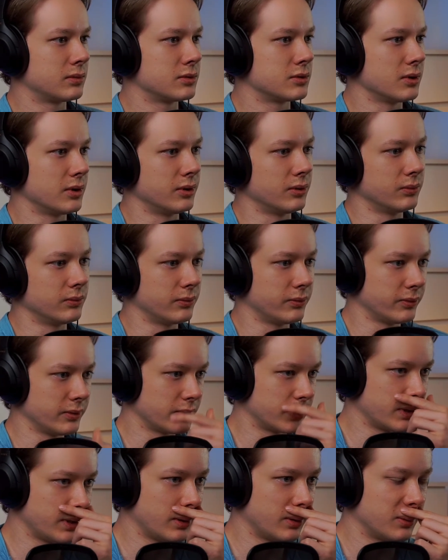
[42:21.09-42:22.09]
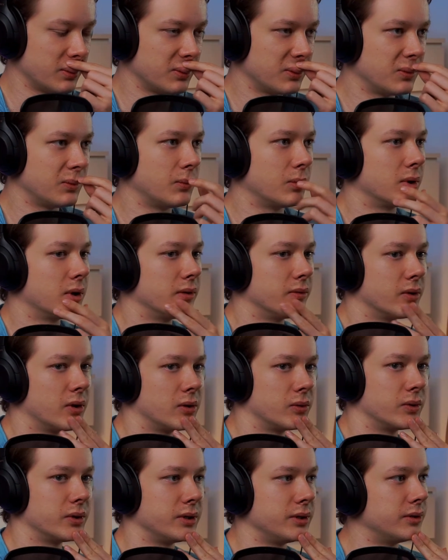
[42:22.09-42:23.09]
so I don't forget what I've
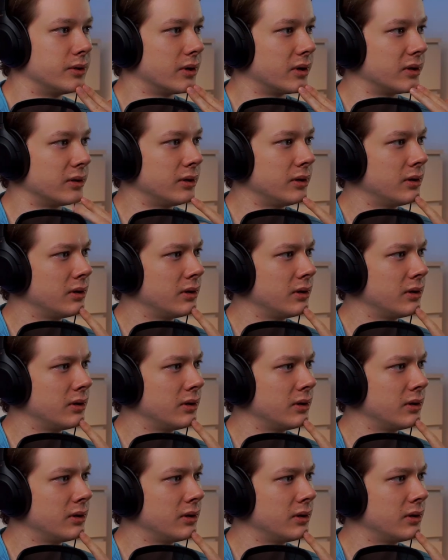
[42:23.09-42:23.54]
already done.